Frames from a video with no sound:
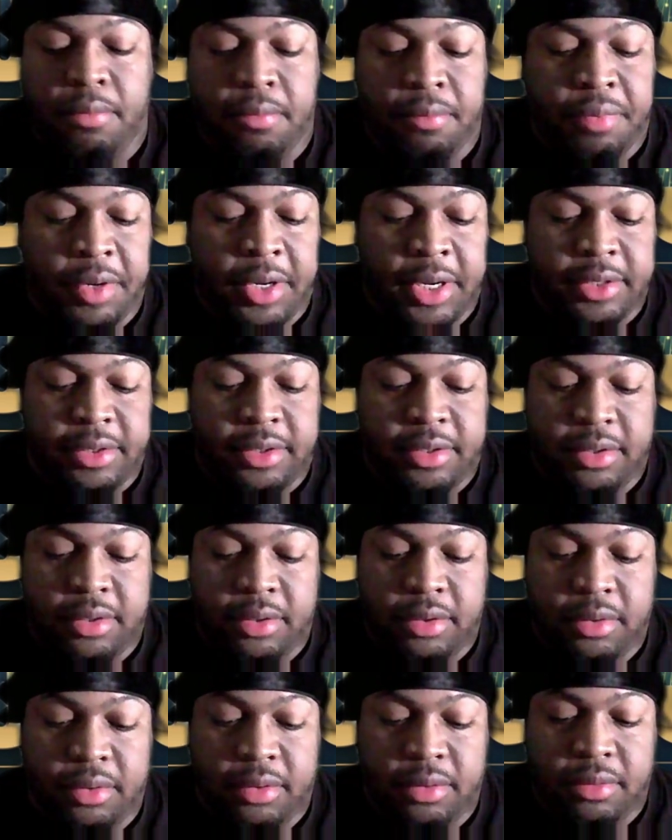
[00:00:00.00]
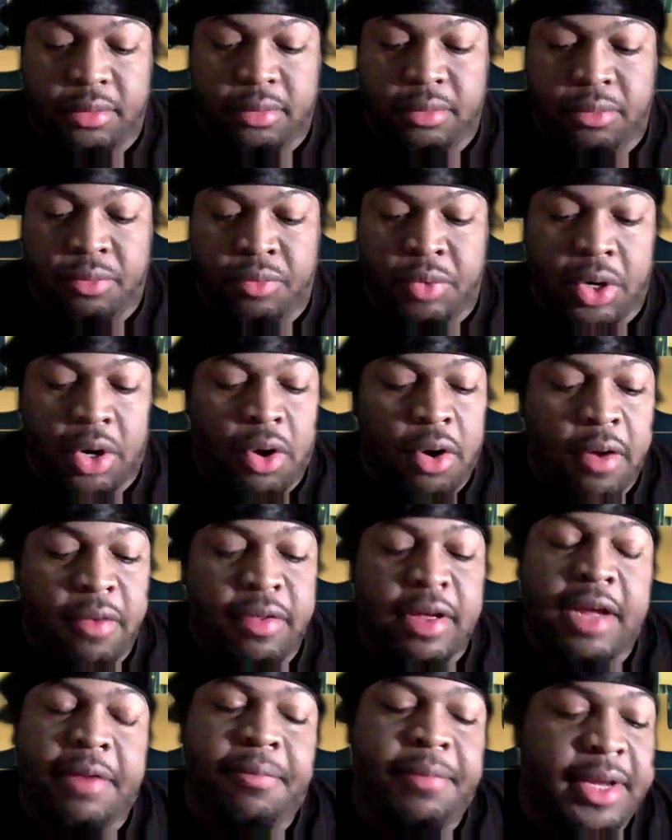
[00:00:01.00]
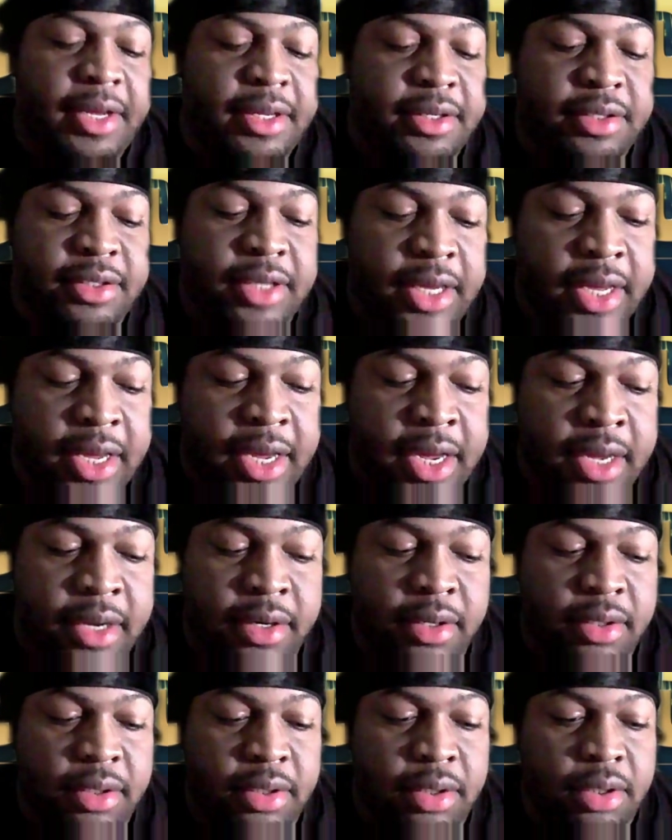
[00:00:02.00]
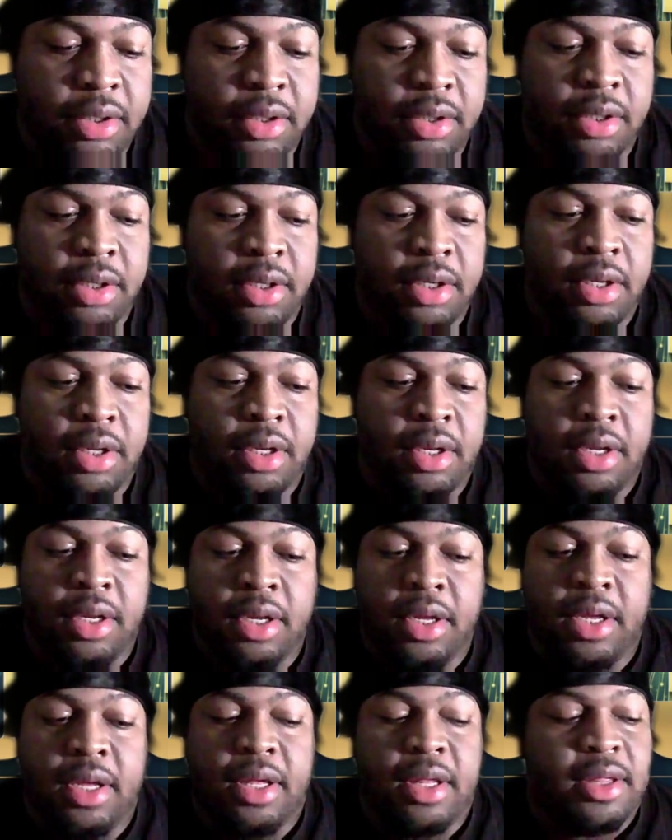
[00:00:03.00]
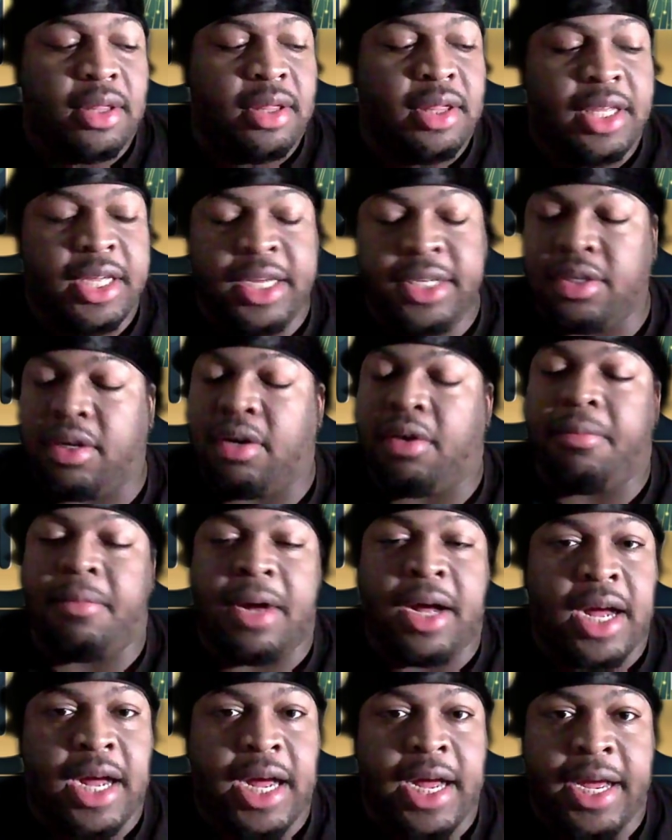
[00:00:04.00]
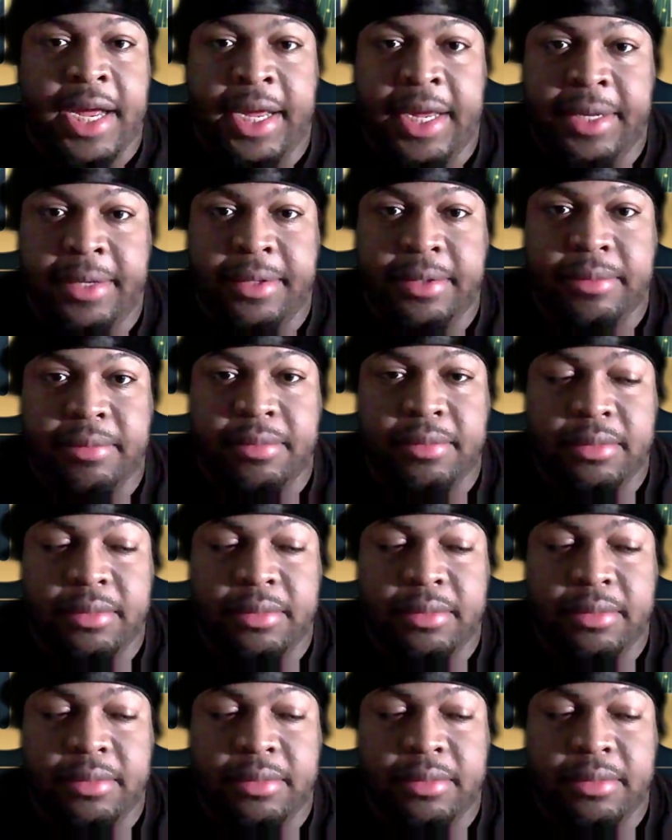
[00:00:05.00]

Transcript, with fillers: but with all that being said, these are my.